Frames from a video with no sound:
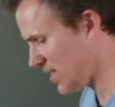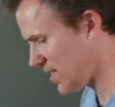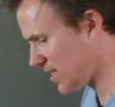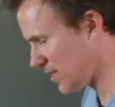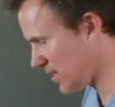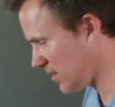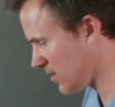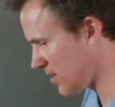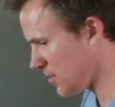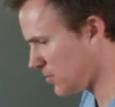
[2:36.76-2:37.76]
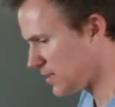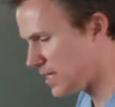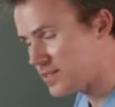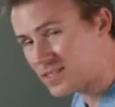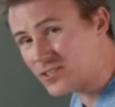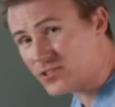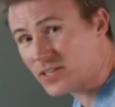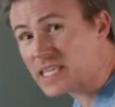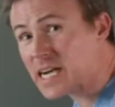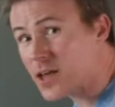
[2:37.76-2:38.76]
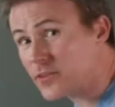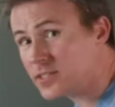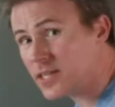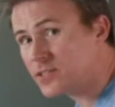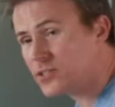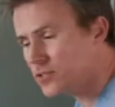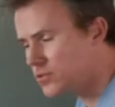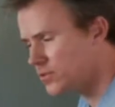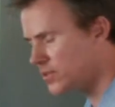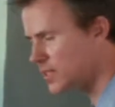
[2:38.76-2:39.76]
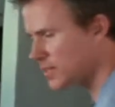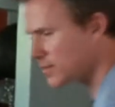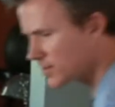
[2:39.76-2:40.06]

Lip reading: And let the arm release. I'll show that on the other side too so you can